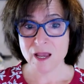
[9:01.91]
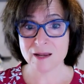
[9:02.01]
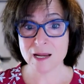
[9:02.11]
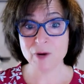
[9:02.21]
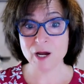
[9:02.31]

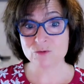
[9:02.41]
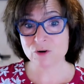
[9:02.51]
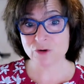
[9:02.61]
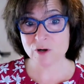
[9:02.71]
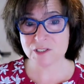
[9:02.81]
And I might
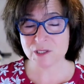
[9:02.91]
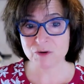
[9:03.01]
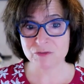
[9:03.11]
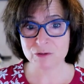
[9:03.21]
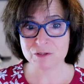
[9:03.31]
refer
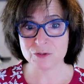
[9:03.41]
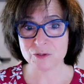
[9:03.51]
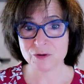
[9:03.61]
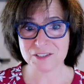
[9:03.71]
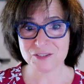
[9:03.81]
some of you to
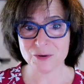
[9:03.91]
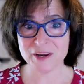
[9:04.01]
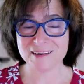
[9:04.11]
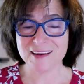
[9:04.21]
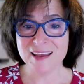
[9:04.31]
the
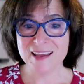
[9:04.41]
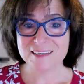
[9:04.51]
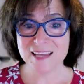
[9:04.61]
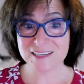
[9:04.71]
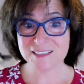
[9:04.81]
historian
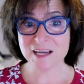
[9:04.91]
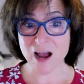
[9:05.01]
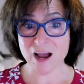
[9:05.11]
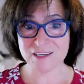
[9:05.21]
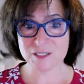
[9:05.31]
Nancy
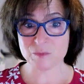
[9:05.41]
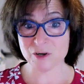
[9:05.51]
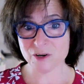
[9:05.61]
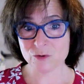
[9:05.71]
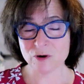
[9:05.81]

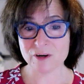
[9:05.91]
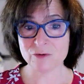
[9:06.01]
Eisenberg, who wrote